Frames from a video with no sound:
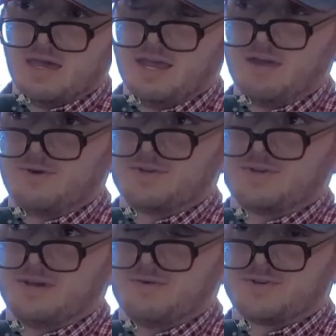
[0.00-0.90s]
it
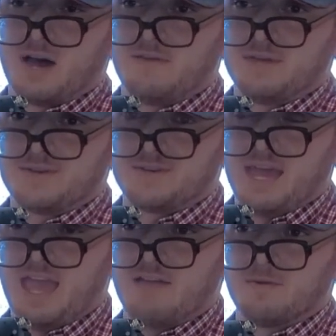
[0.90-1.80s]
was obvious
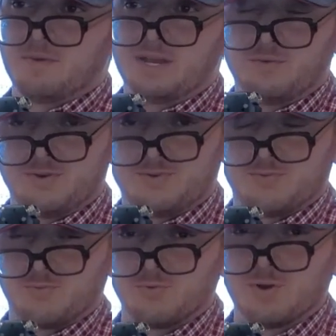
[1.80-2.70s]
everybody was
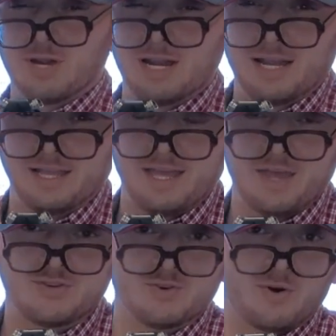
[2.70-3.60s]
really
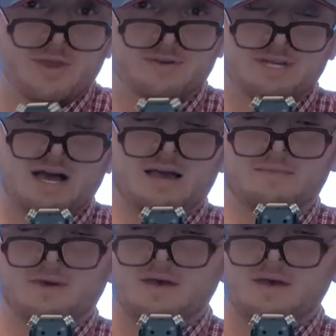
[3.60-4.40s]
enjoying your time.